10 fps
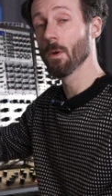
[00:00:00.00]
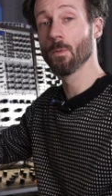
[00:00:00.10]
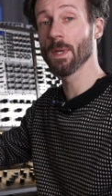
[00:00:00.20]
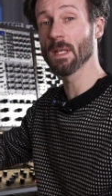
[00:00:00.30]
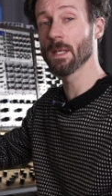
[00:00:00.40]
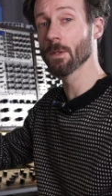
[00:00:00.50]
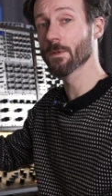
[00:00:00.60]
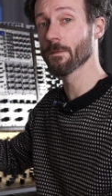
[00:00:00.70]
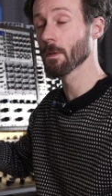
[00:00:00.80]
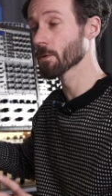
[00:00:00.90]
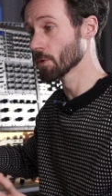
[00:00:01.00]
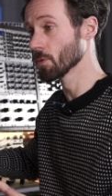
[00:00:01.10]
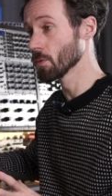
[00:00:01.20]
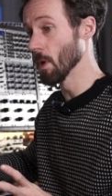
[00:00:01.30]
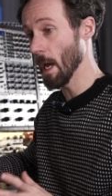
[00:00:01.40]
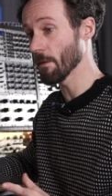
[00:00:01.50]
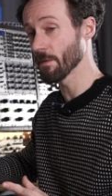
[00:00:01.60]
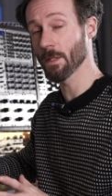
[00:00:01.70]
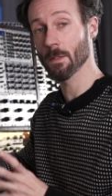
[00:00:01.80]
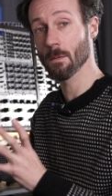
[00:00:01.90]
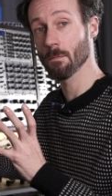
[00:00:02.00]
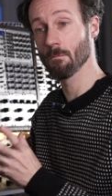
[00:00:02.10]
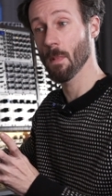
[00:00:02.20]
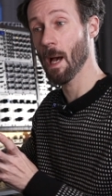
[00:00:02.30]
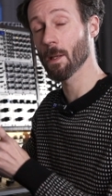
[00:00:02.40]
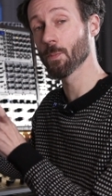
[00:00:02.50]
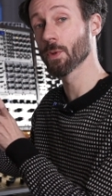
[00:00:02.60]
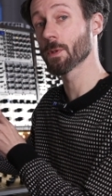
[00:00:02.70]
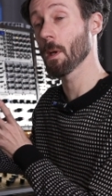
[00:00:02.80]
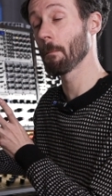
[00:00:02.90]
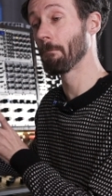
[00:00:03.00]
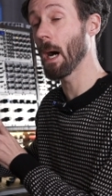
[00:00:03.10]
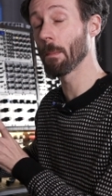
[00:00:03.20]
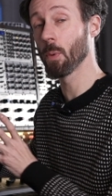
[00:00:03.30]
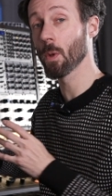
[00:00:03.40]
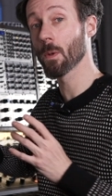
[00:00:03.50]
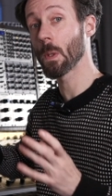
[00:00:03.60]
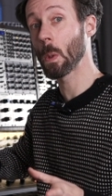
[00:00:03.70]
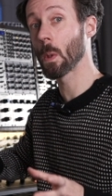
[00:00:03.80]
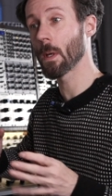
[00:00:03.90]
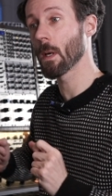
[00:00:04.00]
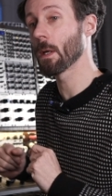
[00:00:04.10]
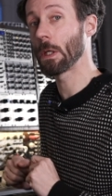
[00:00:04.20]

Really useful to have it output bipolar or a